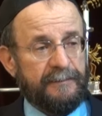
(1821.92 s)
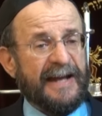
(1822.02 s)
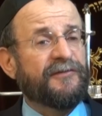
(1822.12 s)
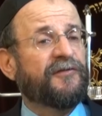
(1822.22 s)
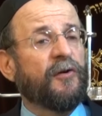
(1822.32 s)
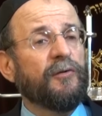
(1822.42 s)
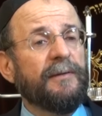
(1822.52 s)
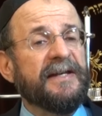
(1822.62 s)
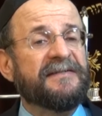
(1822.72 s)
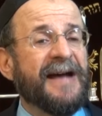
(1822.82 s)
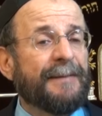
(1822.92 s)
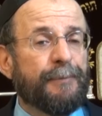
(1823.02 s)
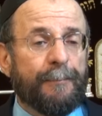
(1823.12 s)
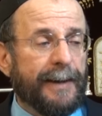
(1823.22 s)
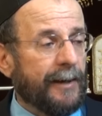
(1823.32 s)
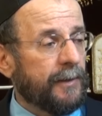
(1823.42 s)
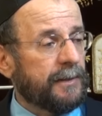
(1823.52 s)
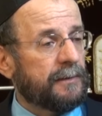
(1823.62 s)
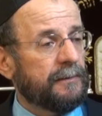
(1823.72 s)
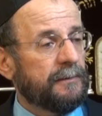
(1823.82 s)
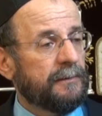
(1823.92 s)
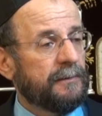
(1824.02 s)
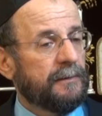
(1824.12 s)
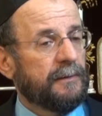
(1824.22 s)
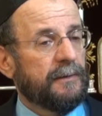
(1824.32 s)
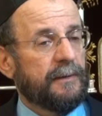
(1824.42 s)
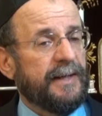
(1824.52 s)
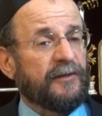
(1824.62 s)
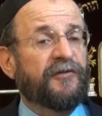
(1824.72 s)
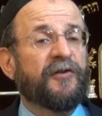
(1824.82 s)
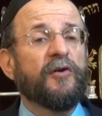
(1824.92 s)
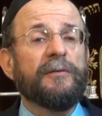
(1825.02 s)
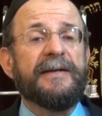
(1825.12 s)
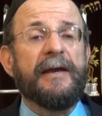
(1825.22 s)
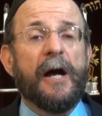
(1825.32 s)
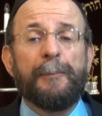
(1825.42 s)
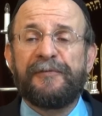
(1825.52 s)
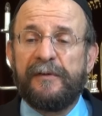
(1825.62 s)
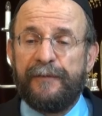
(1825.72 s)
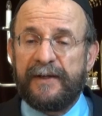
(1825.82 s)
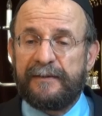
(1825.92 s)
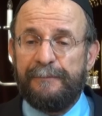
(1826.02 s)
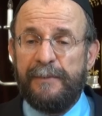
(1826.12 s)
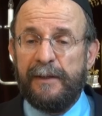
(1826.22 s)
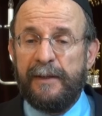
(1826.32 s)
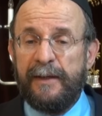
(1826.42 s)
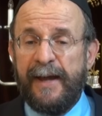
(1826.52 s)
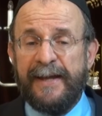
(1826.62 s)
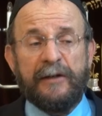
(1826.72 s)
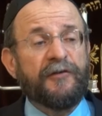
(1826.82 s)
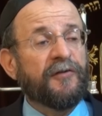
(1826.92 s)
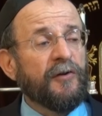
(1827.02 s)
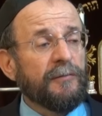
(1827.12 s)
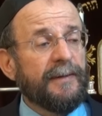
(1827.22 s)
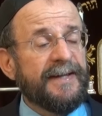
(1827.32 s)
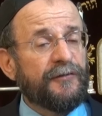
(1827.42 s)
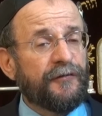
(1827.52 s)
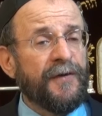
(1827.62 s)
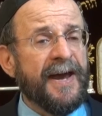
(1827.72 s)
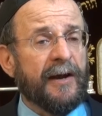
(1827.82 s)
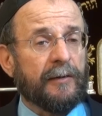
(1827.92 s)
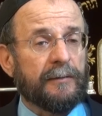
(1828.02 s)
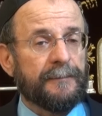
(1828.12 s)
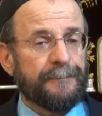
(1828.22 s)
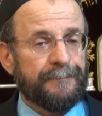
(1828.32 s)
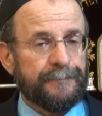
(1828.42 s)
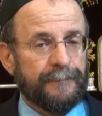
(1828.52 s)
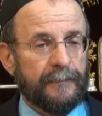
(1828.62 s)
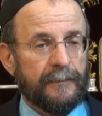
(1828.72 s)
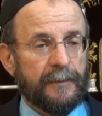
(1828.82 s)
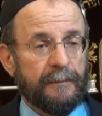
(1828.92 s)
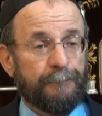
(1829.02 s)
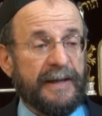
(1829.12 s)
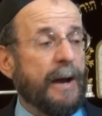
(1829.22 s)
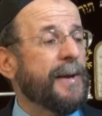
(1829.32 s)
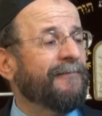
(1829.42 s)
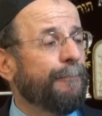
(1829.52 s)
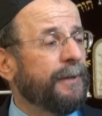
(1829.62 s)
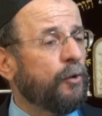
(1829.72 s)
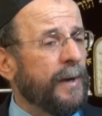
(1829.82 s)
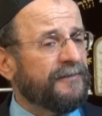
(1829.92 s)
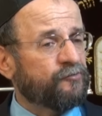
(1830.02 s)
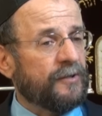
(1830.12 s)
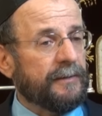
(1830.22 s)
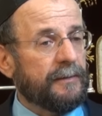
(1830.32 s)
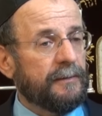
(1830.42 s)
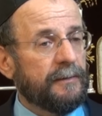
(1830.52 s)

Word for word: That certainly is not barbaric. It certainly helps the victim, and it certainly is fair. But now we have a big question.